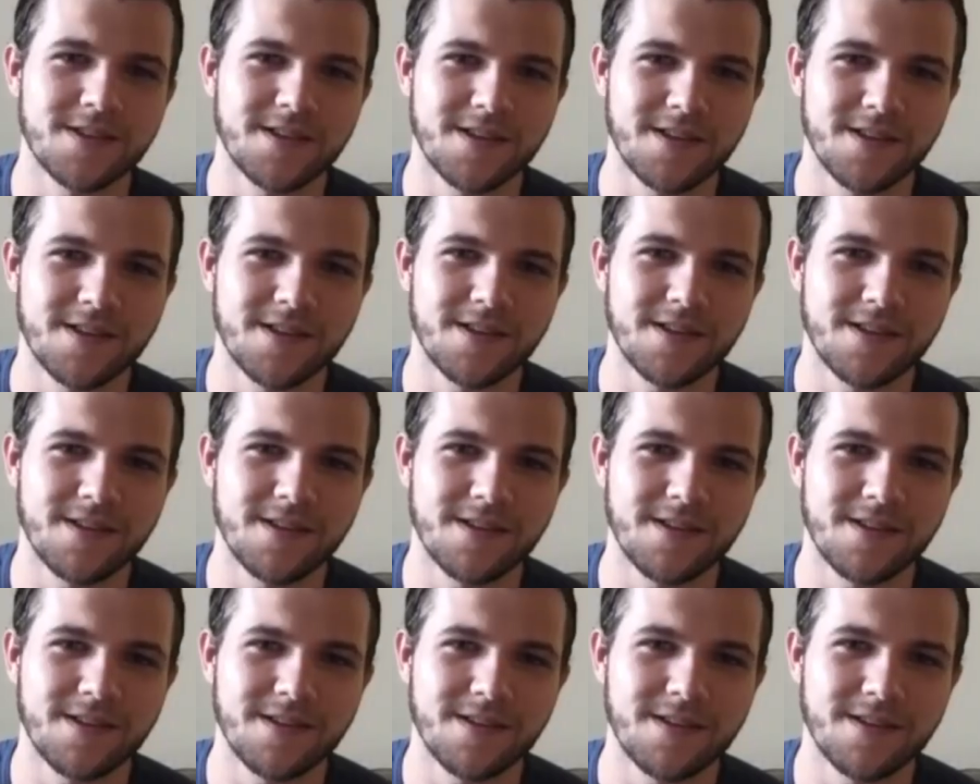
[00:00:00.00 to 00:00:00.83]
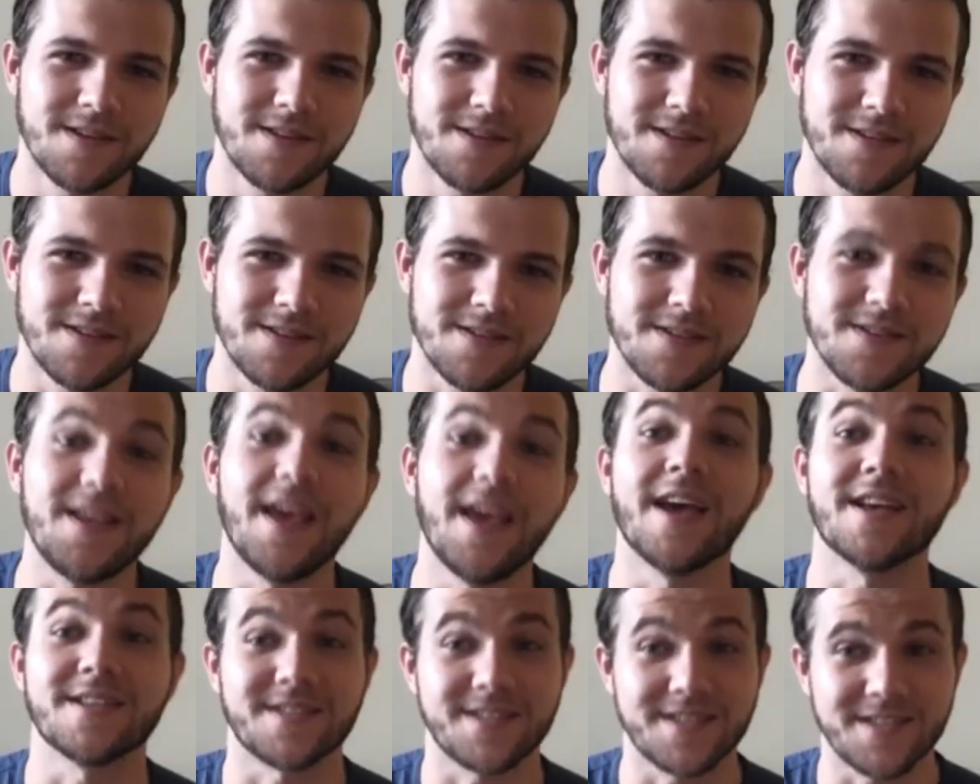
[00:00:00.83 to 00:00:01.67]
theme songs?
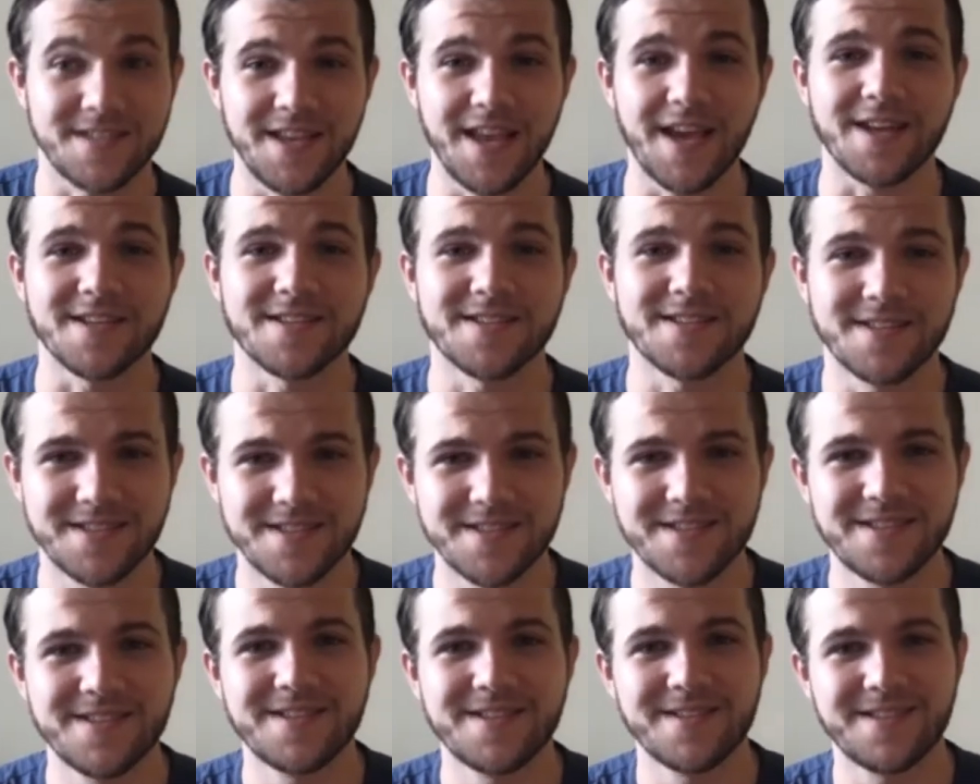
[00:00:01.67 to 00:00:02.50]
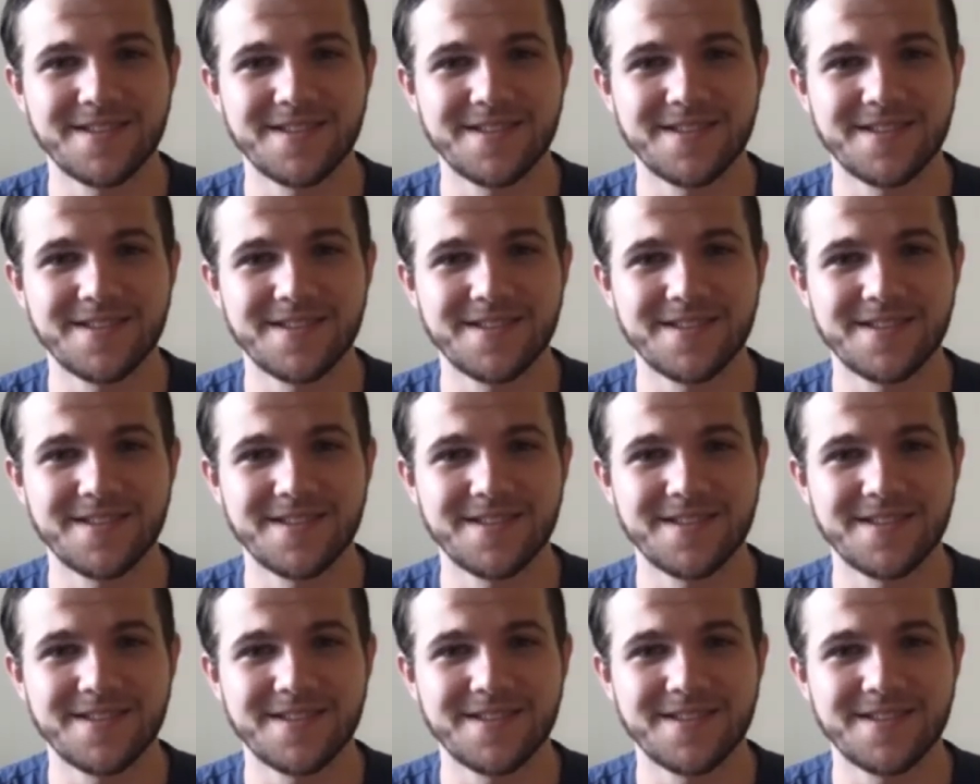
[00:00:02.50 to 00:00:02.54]
Yes. It's, I think yes. it's called Movie